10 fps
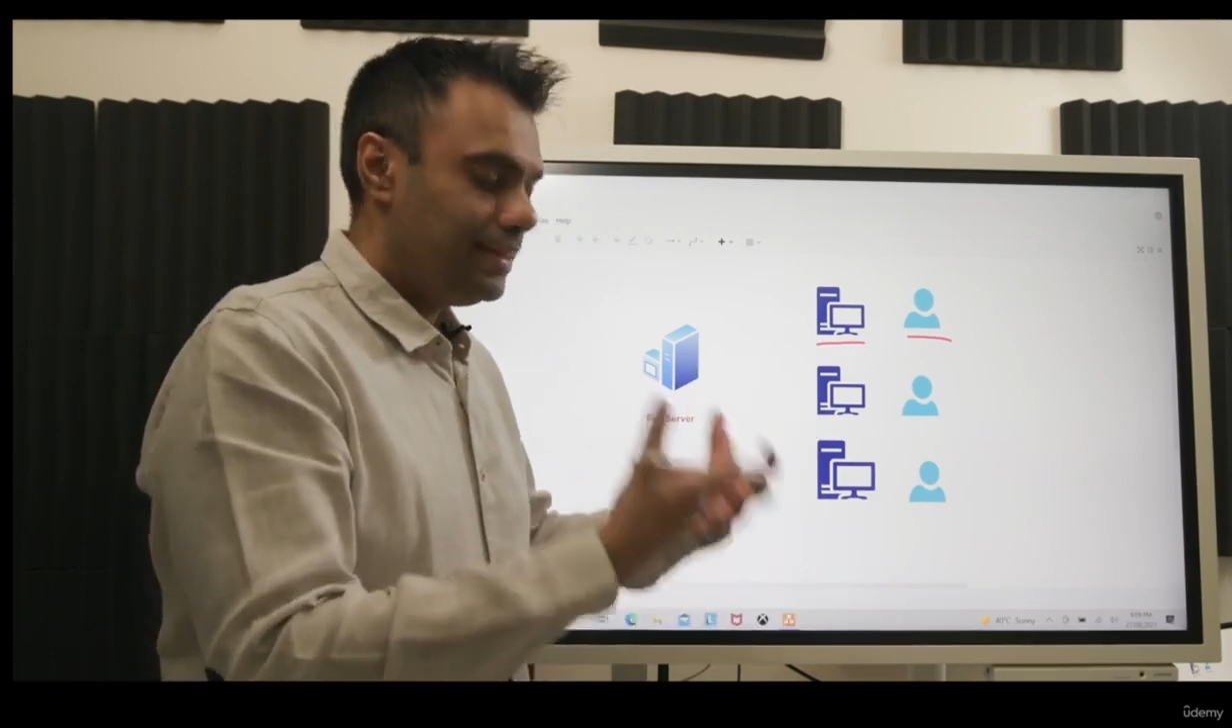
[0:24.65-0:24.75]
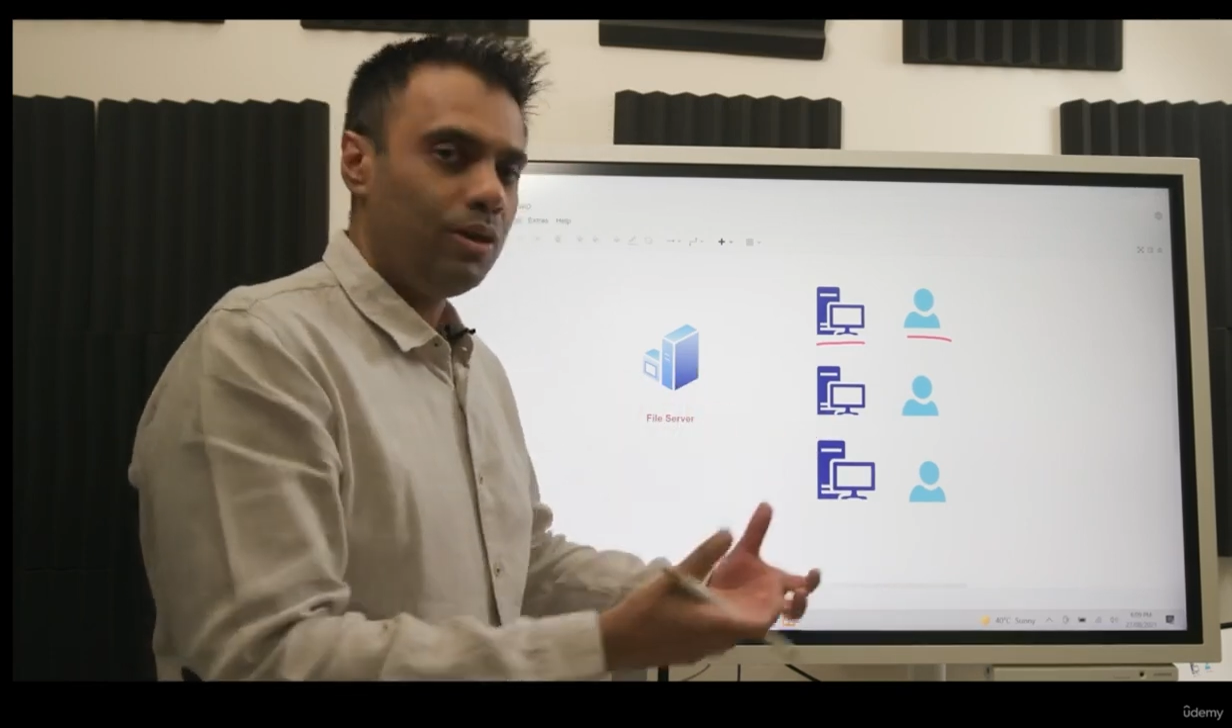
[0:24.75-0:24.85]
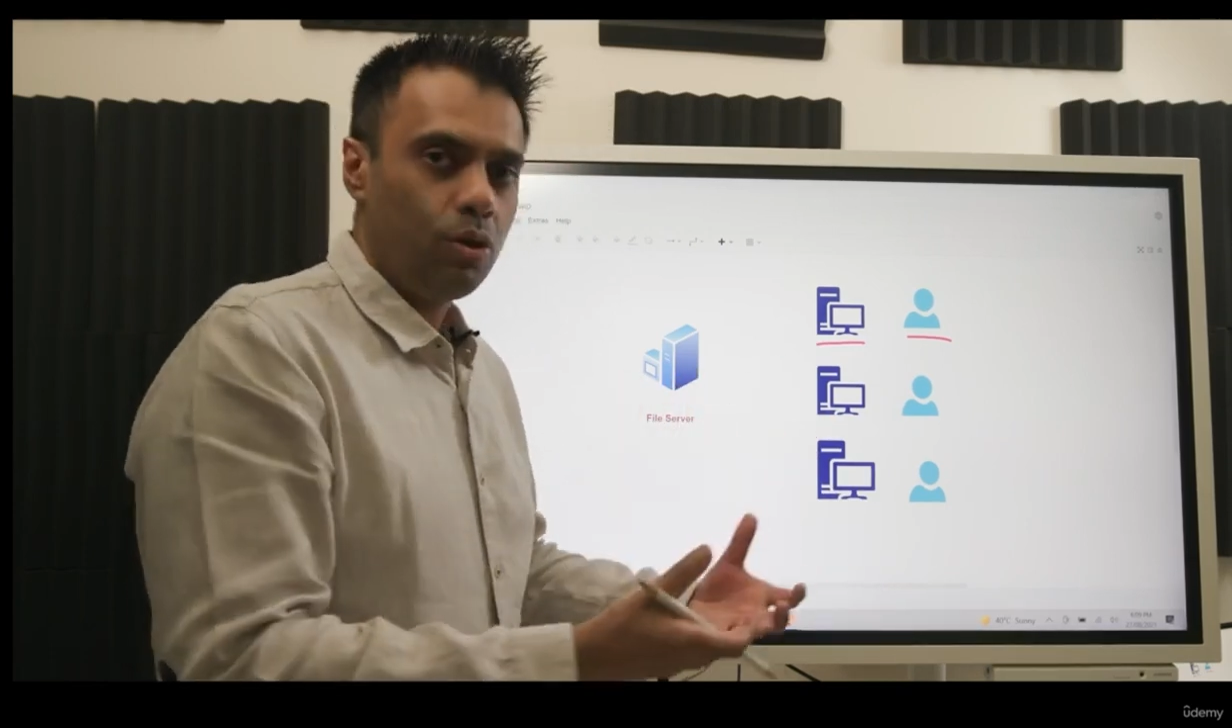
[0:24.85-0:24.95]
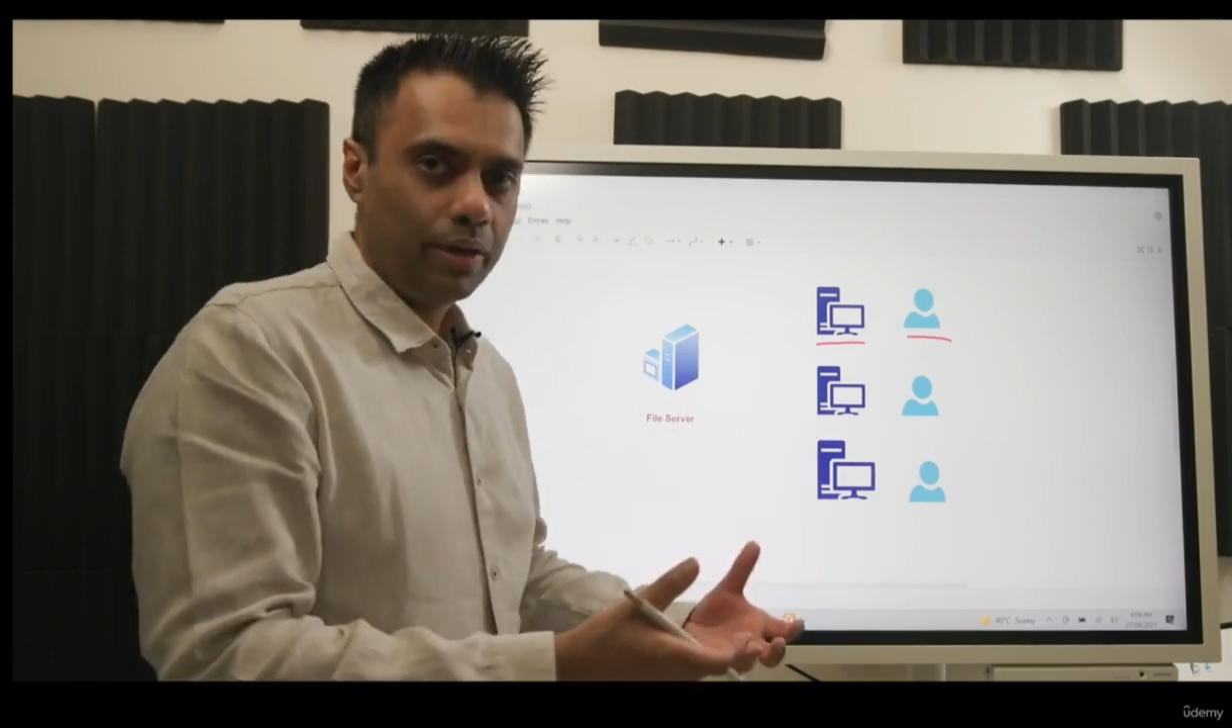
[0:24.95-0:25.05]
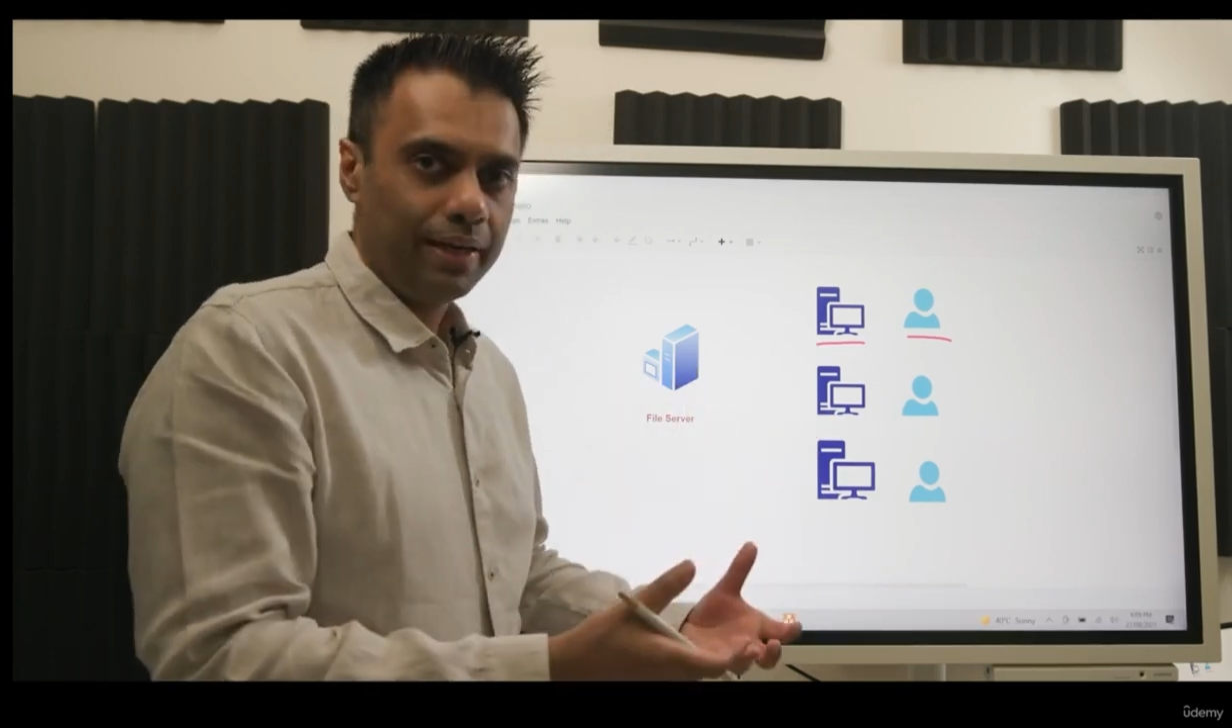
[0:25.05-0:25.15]

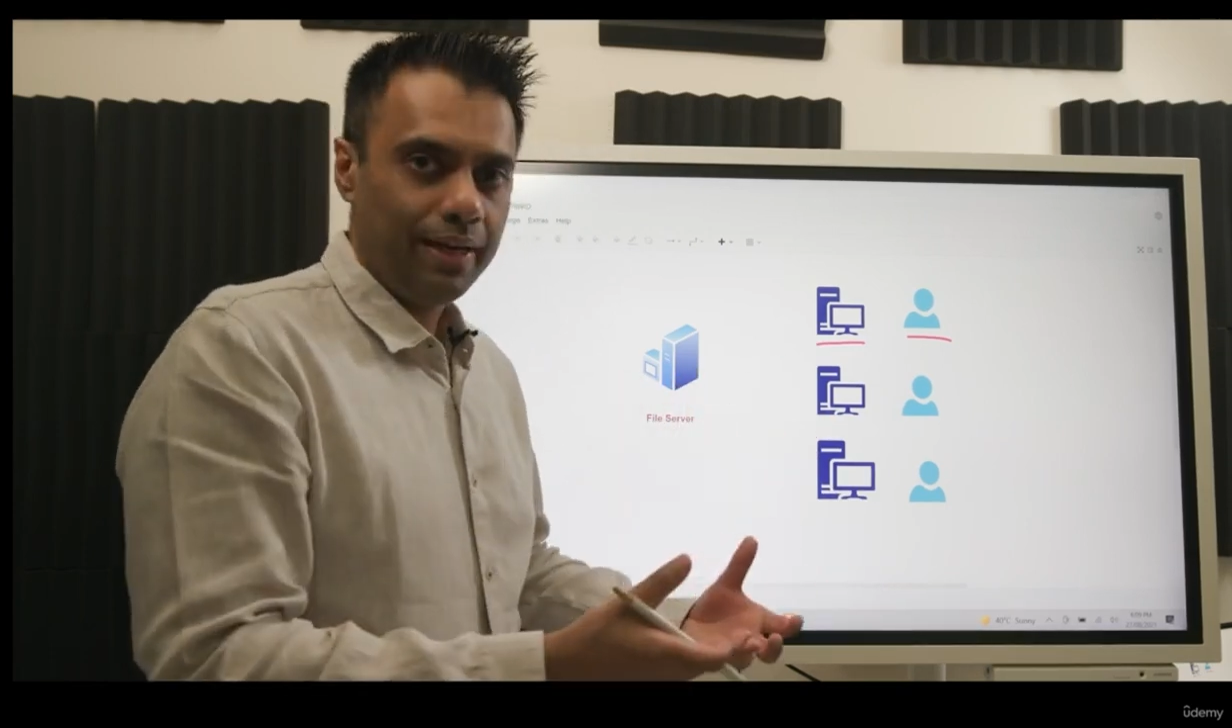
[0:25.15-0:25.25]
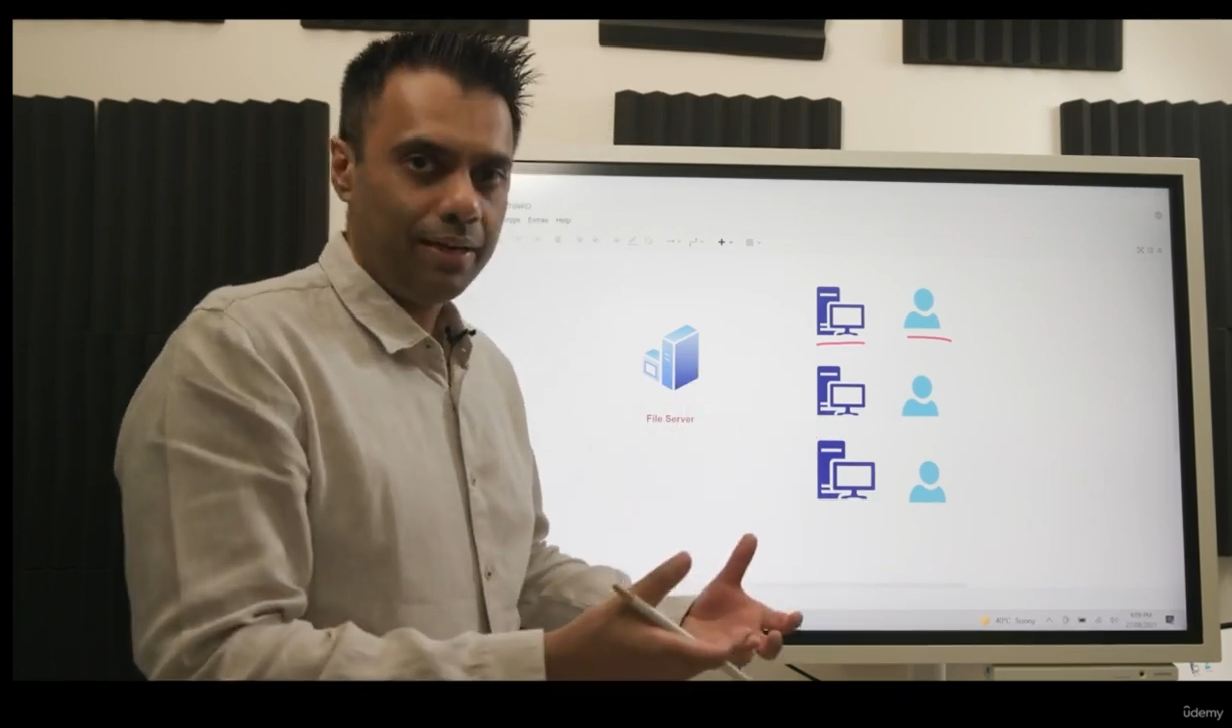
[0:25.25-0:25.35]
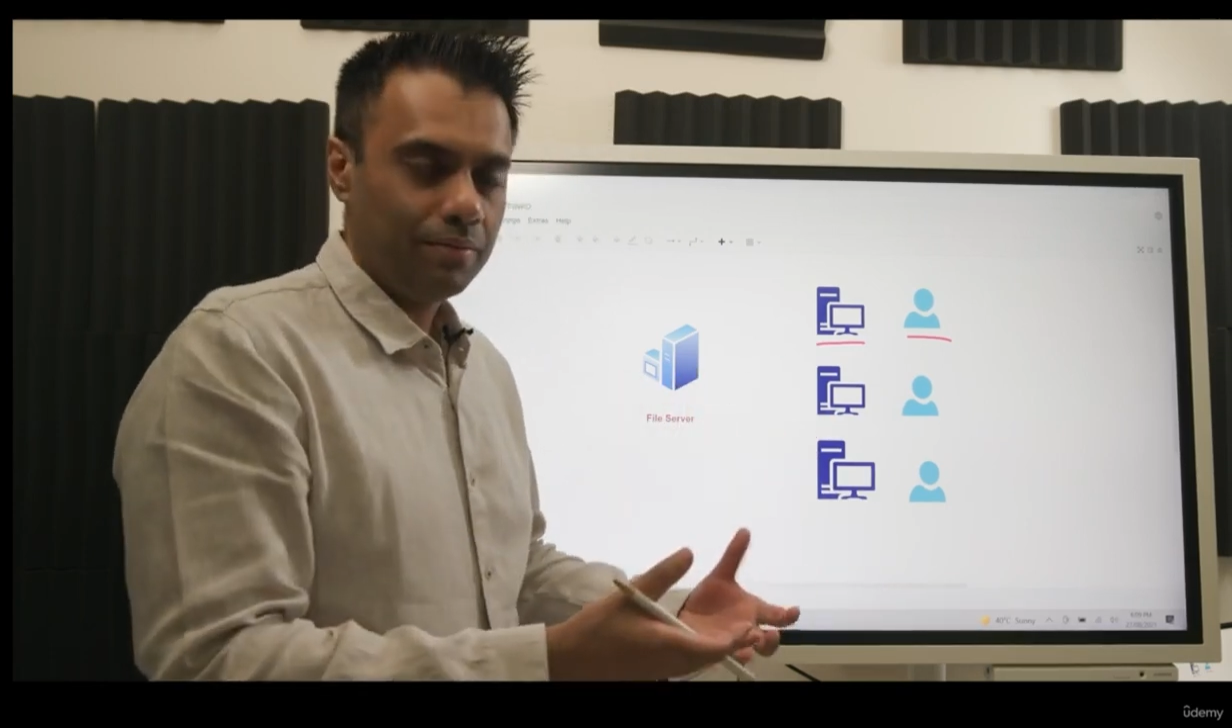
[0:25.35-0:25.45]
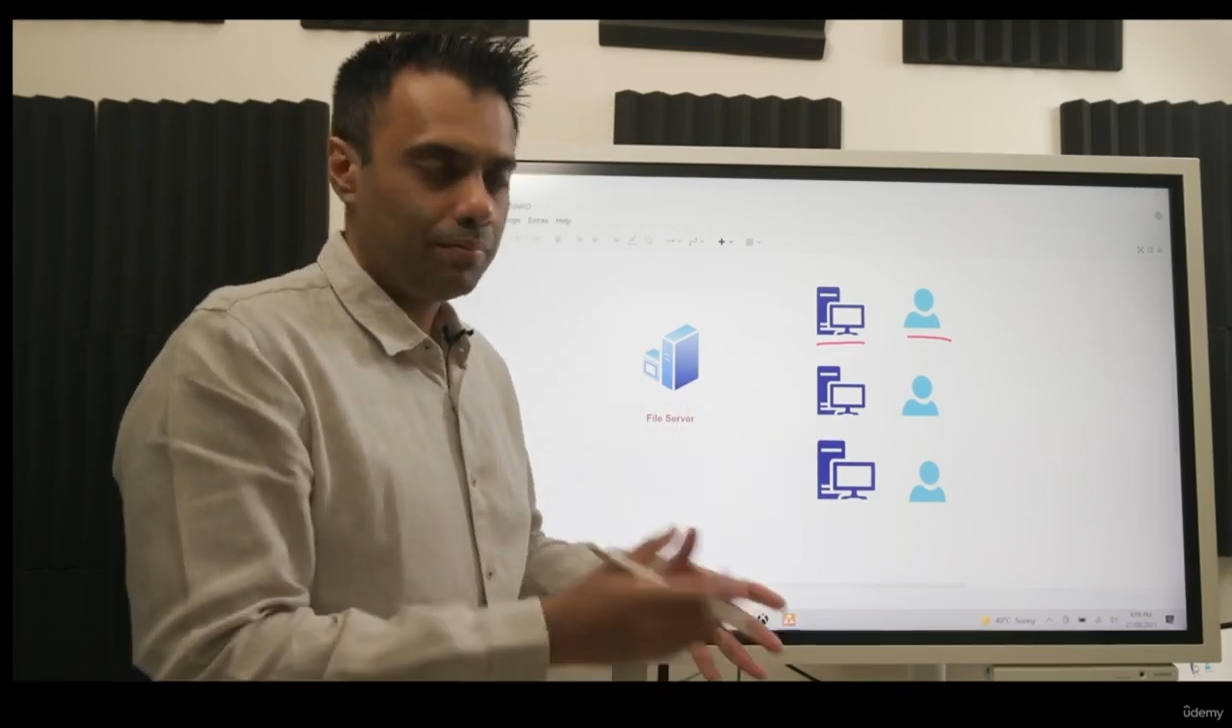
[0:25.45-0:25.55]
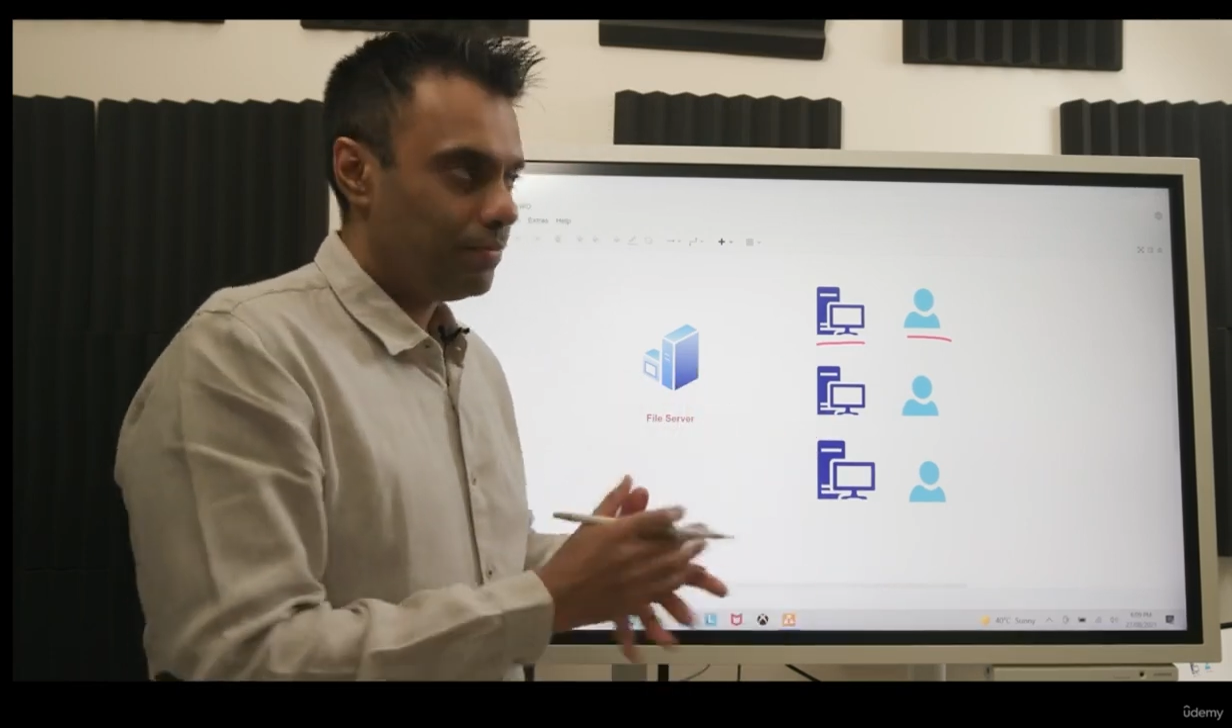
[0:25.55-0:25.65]
they're logging
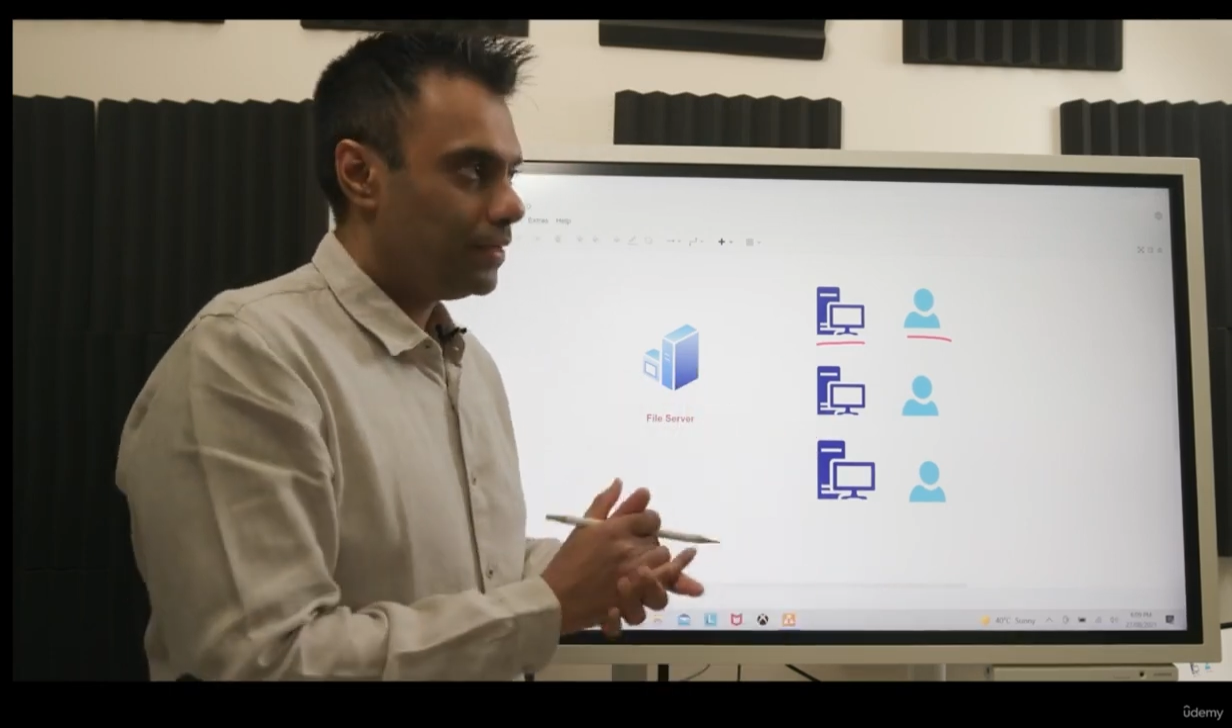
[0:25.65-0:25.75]
in.